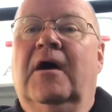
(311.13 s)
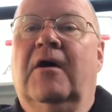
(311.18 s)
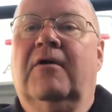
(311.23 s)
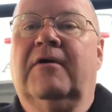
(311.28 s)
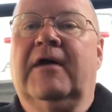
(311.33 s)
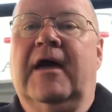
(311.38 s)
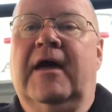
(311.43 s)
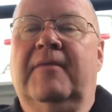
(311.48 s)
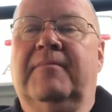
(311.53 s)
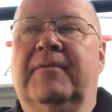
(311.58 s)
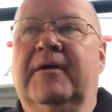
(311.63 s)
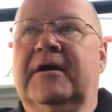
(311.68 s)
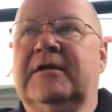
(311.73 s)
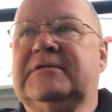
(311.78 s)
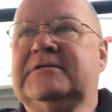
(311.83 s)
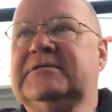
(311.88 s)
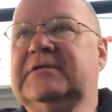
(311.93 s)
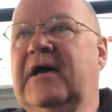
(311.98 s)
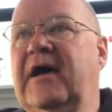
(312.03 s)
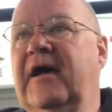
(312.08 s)
Okay,
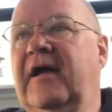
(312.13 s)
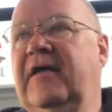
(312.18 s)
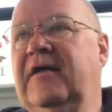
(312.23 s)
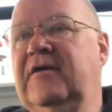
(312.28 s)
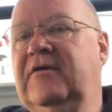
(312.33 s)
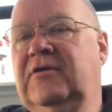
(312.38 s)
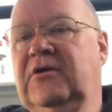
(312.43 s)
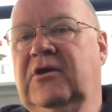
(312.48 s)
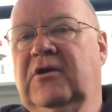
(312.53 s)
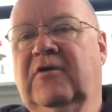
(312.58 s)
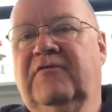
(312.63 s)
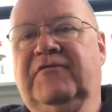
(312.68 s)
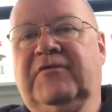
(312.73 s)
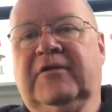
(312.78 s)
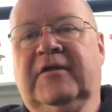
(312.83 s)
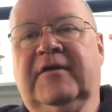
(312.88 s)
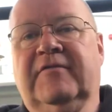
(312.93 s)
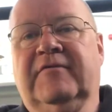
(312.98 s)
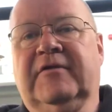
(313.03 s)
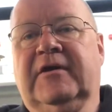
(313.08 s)
but if
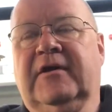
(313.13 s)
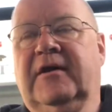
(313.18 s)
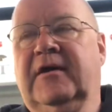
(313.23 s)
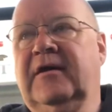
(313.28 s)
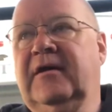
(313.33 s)
you live in